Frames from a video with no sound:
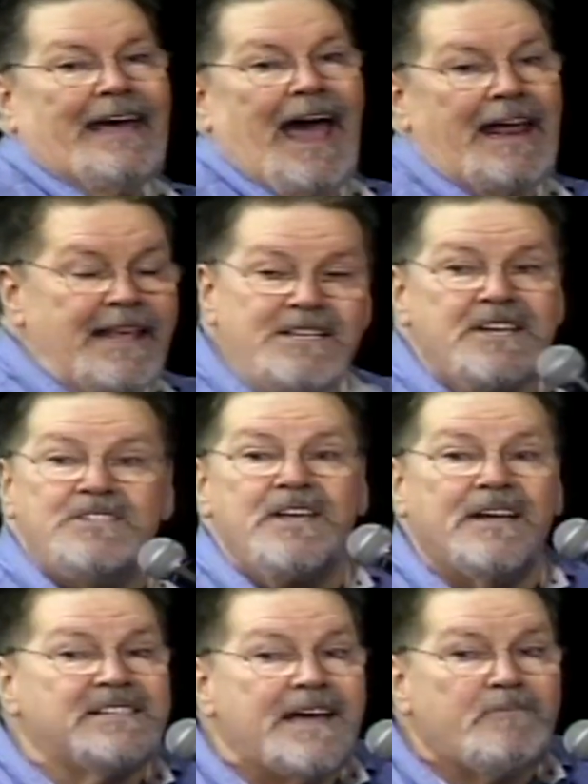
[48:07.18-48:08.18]
And this is
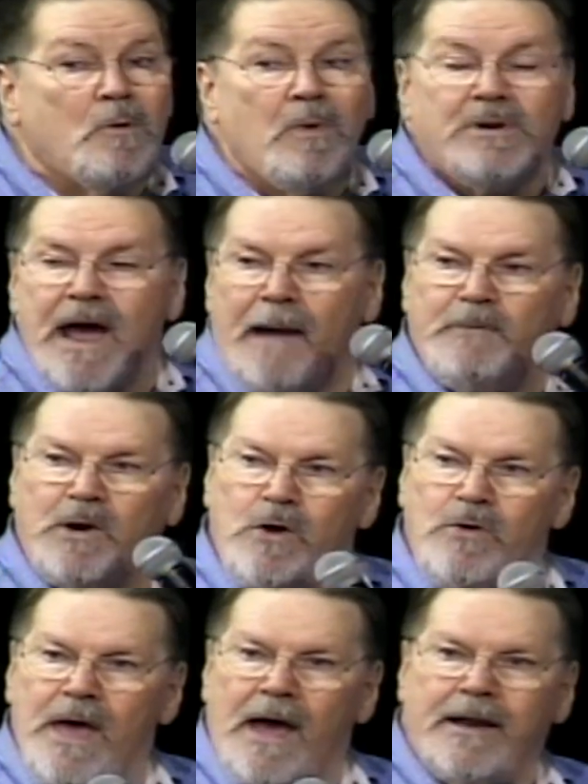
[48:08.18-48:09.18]
the acceptable time to
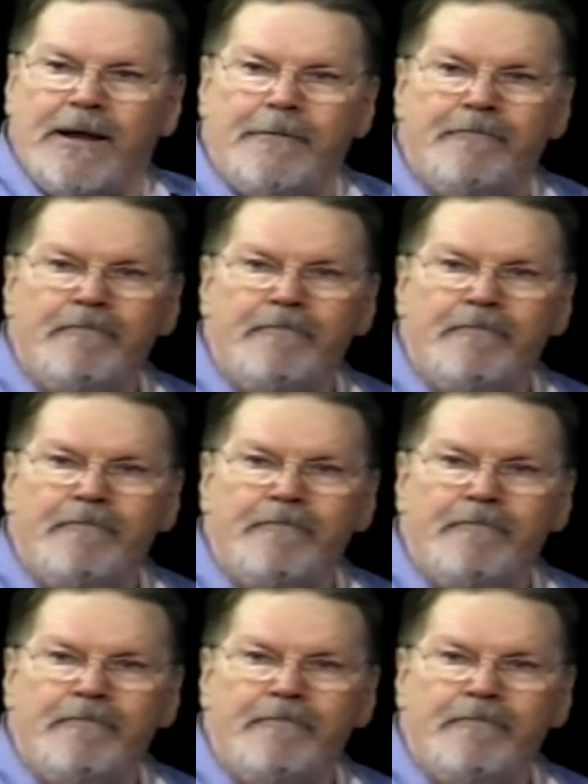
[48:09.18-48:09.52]
do that.